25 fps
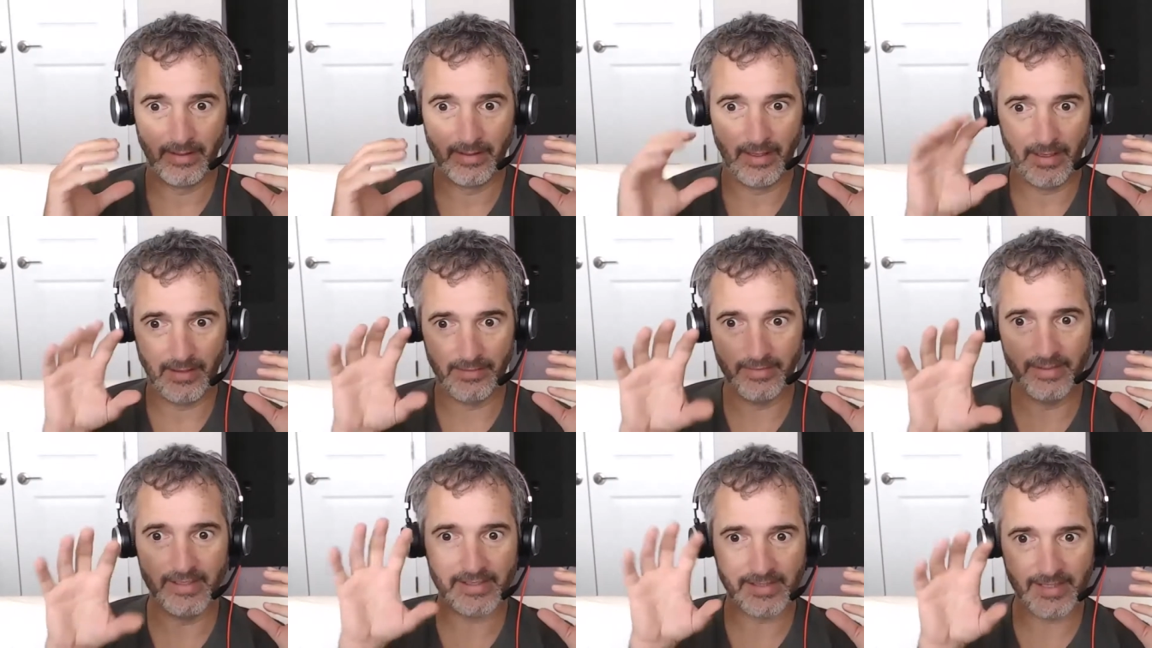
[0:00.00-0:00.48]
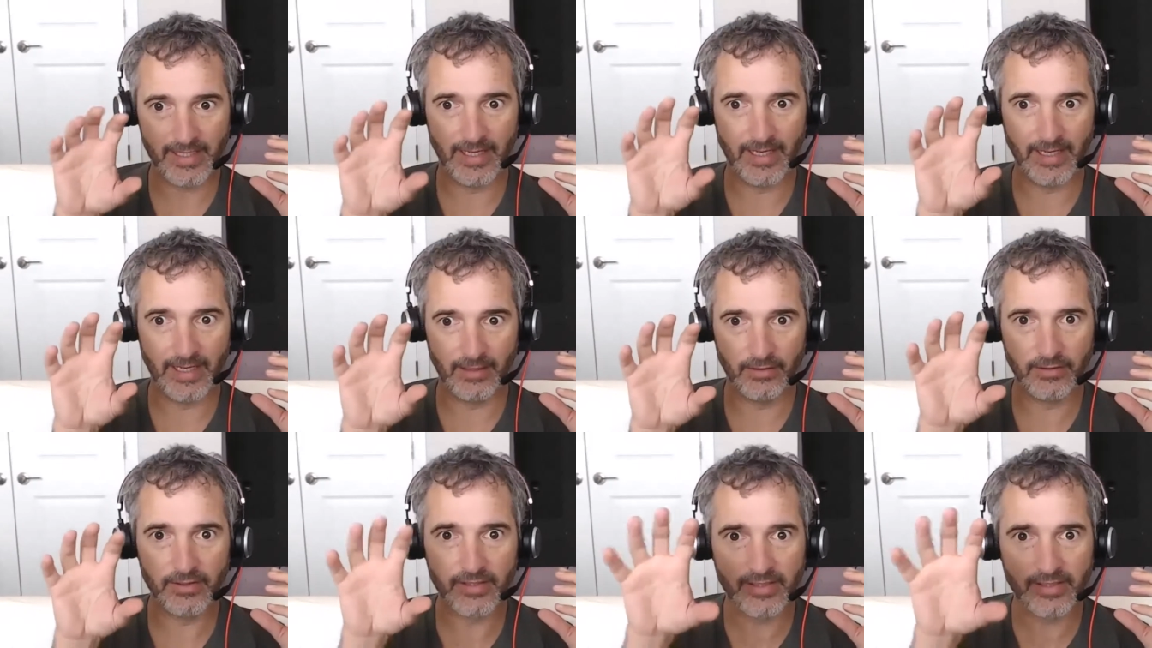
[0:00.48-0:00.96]
And this
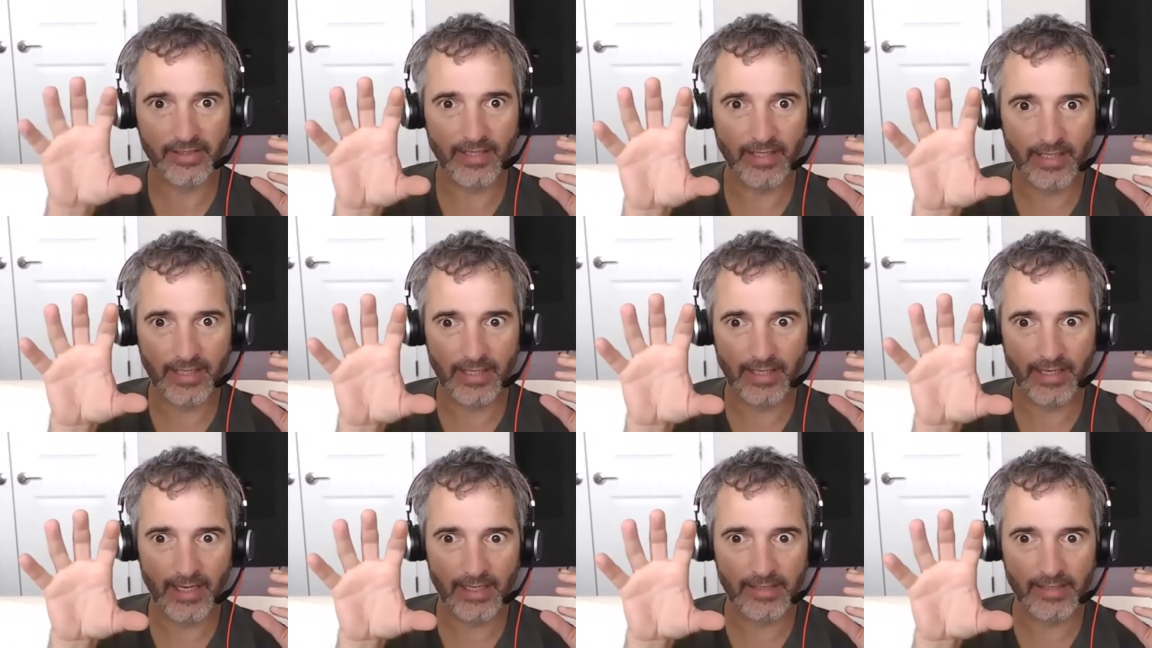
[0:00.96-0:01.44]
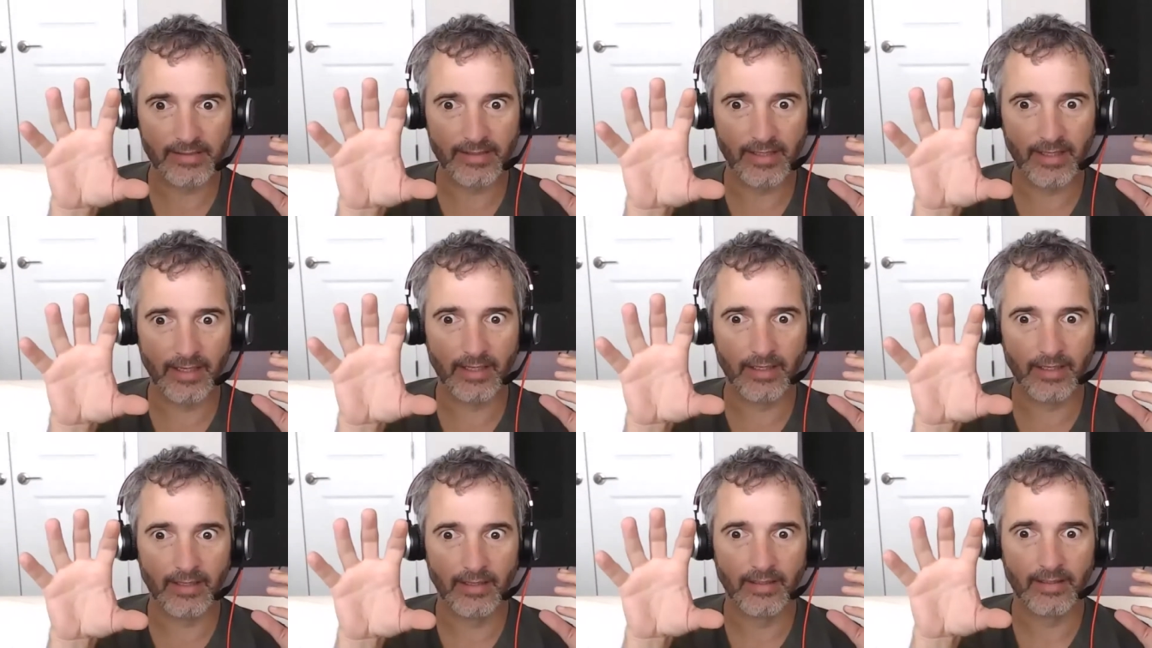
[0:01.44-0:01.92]
guy looks like he has
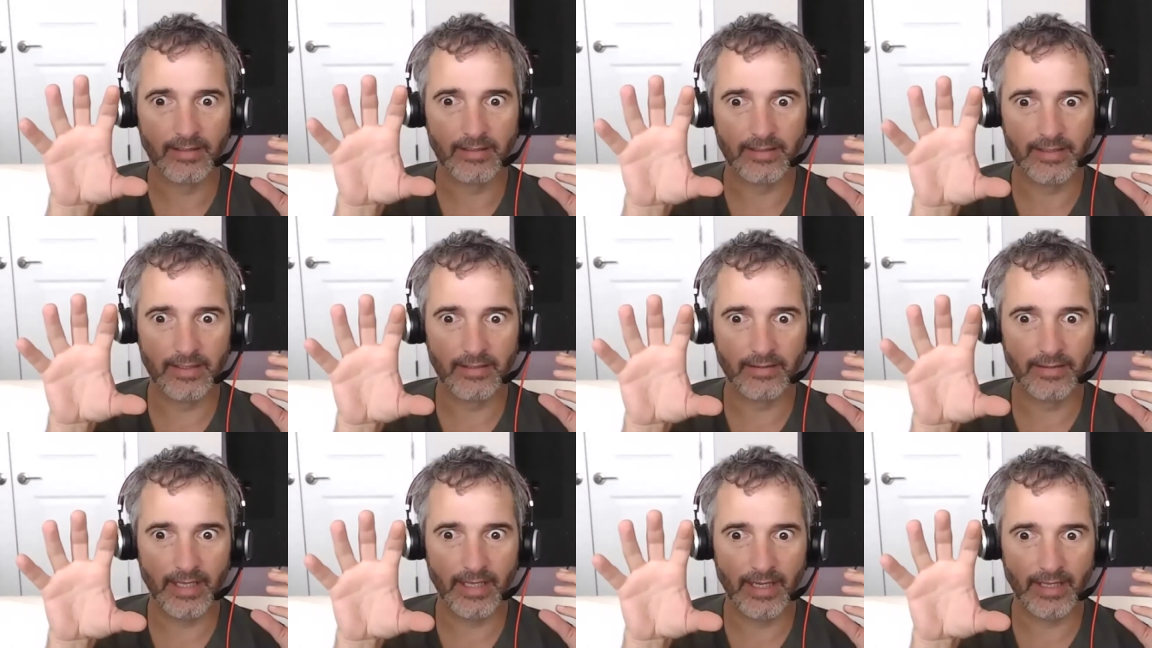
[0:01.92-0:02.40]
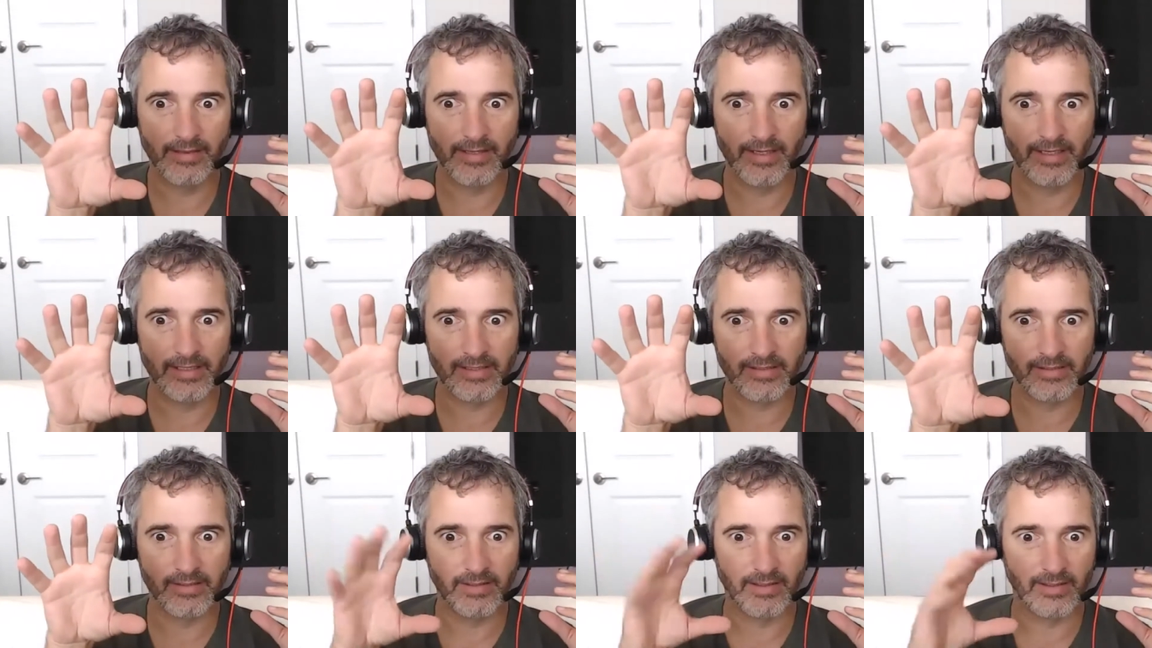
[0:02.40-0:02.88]
like deer in the
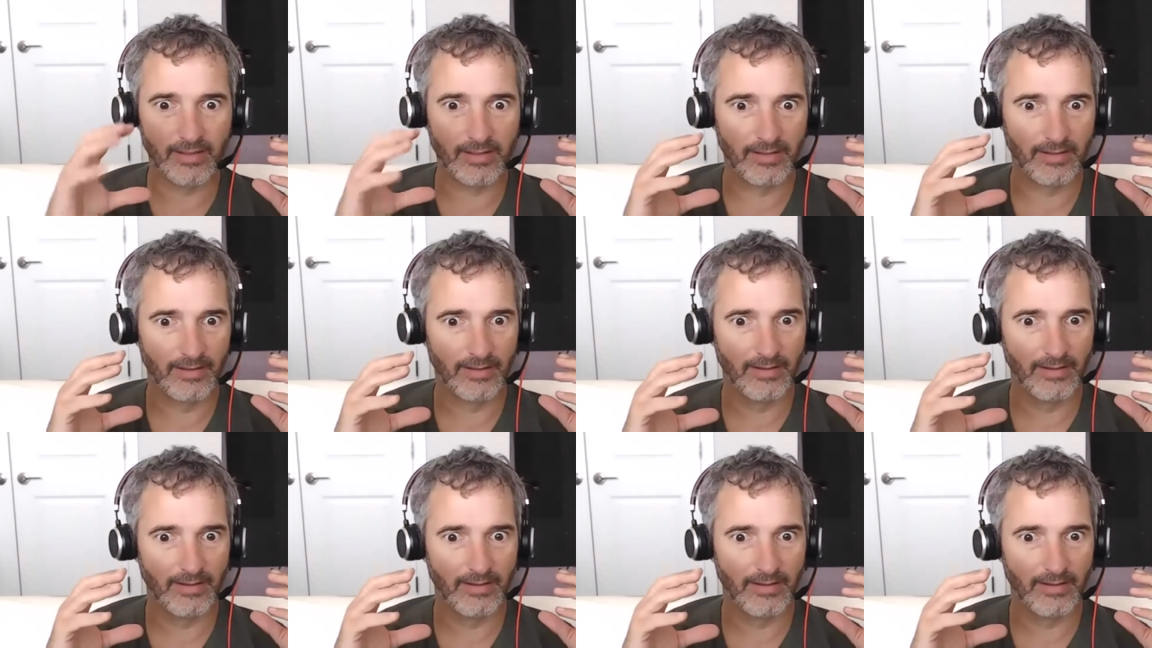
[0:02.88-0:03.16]
headlights look.